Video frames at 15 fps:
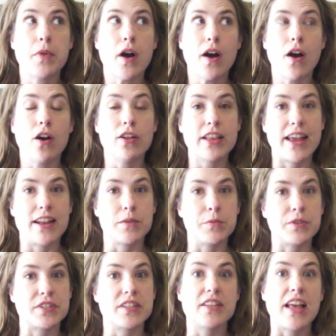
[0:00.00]
All
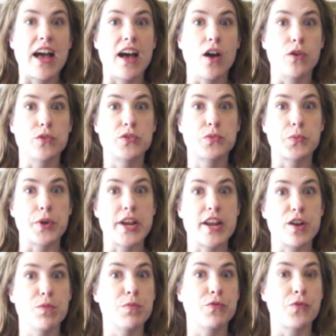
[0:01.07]
animals in the house were
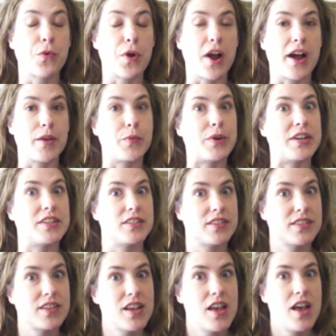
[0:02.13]
here before I
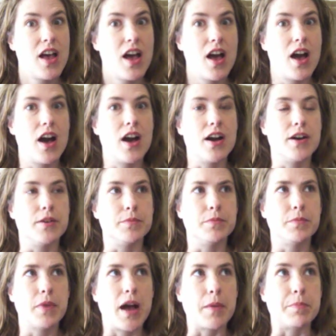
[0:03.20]
was.
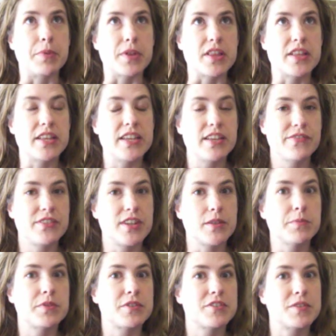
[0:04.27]
I believe
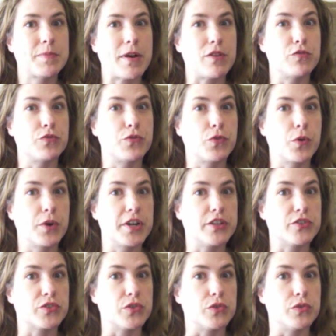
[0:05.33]
Dumpster's about 4
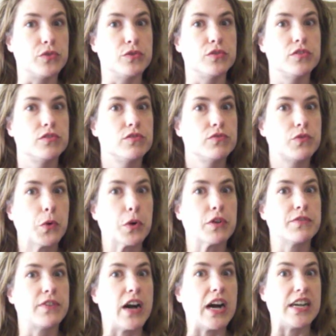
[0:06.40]
years old, 4 or
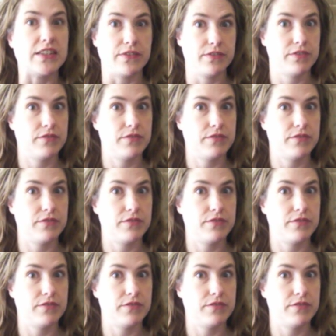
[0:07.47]
5.